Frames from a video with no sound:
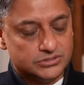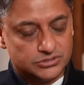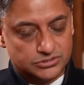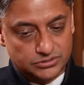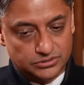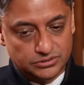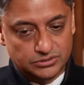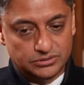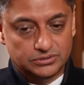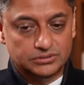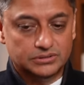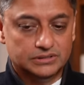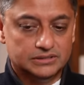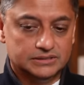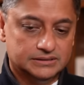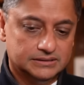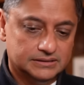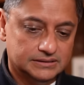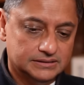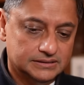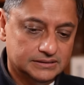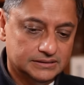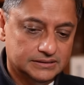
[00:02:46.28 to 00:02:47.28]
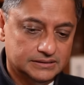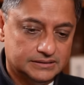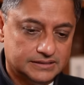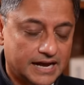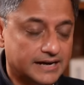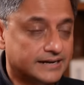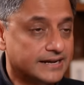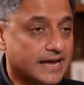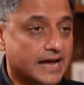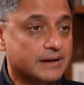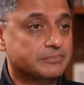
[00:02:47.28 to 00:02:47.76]
so
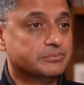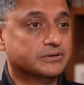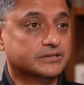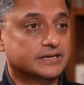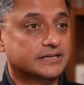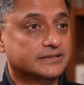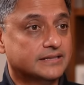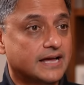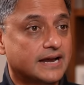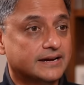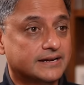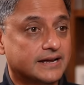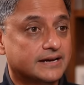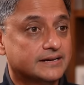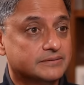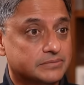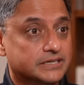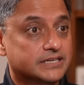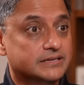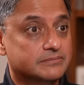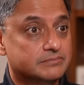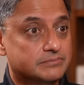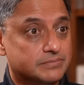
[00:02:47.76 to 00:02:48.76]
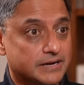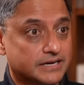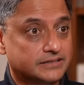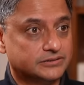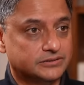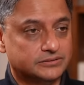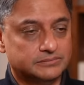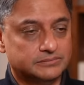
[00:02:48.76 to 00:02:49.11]
that happened and that had a big impact